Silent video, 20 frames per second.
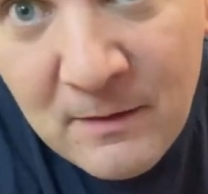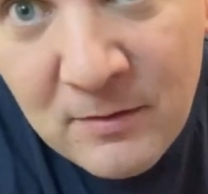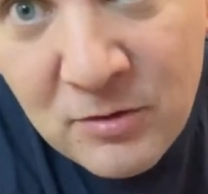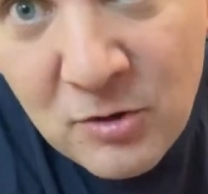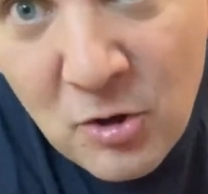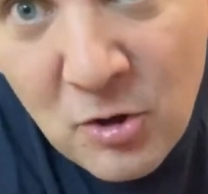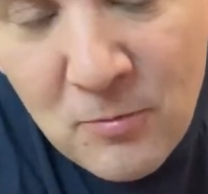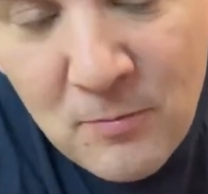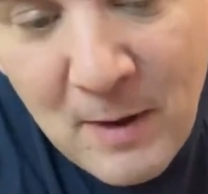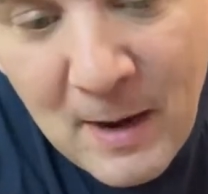
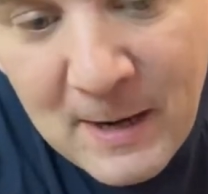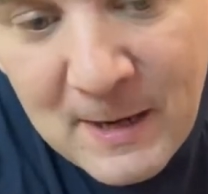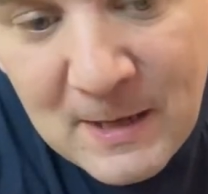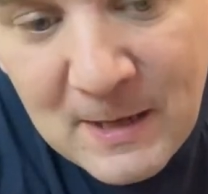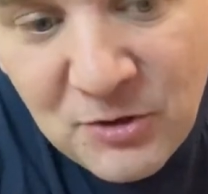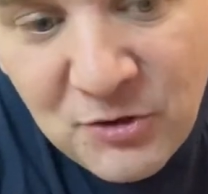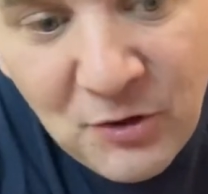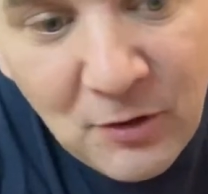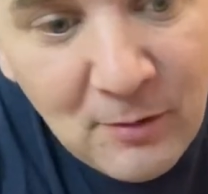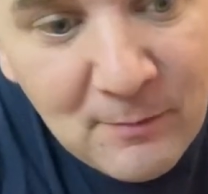
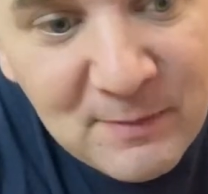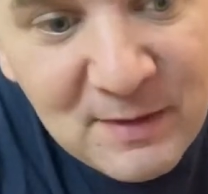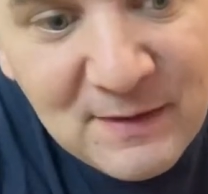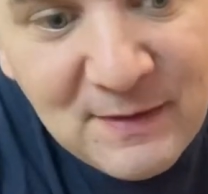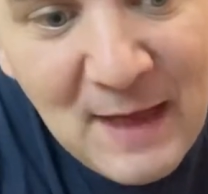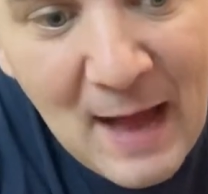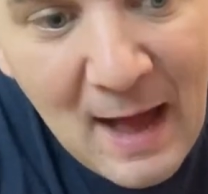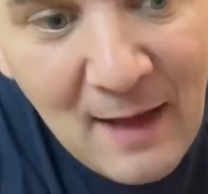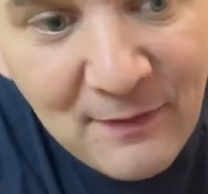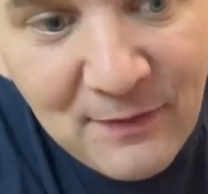Nobody told me
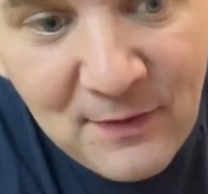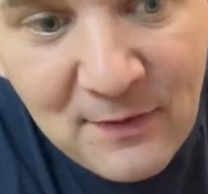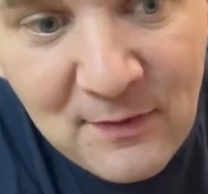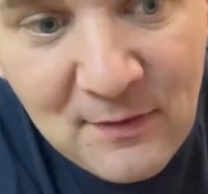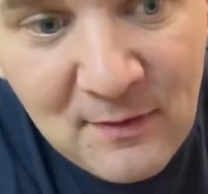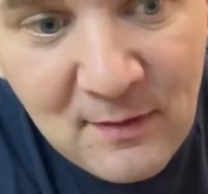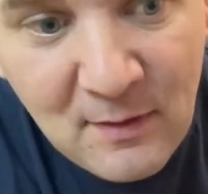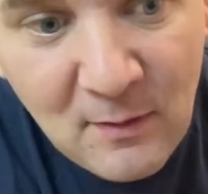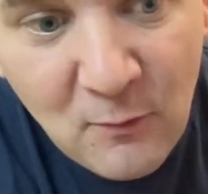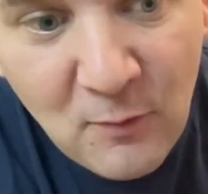that
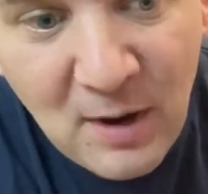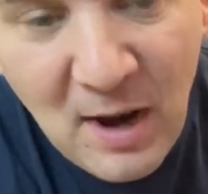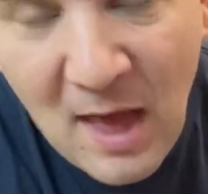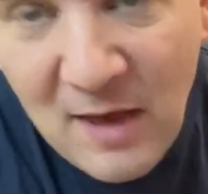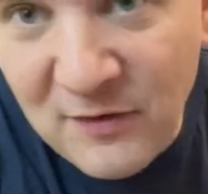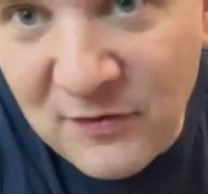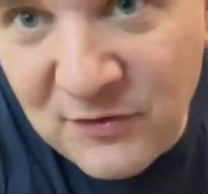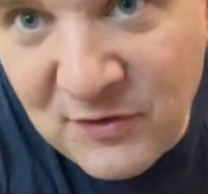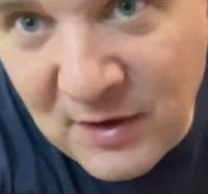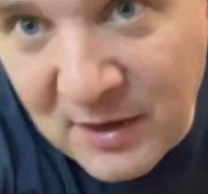when
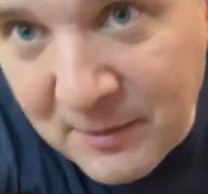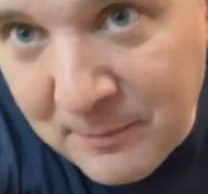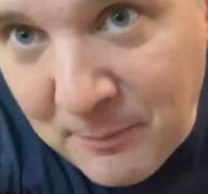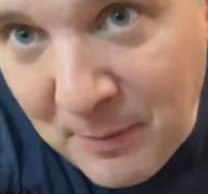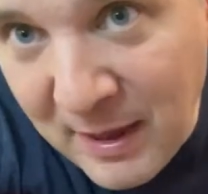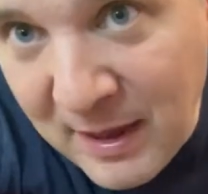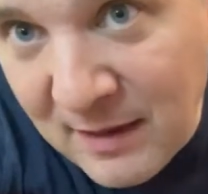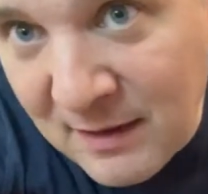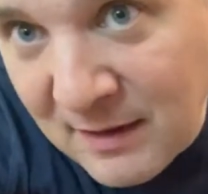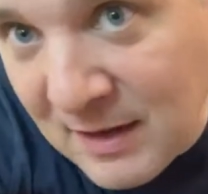I started
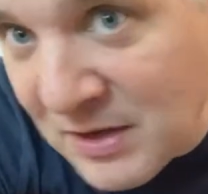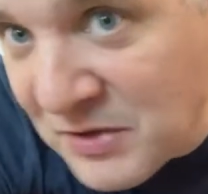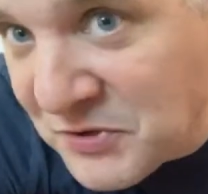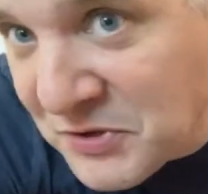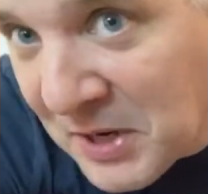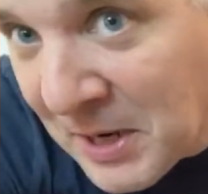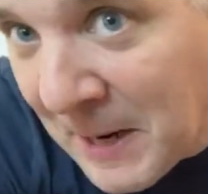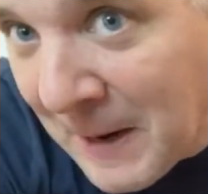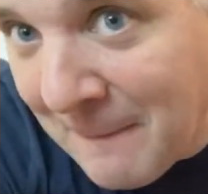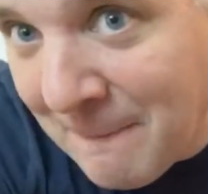playing
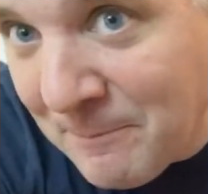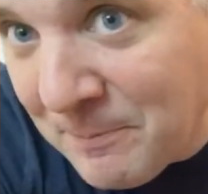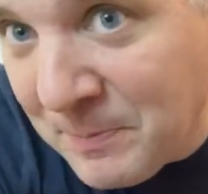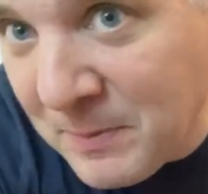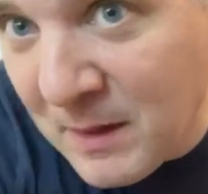guitar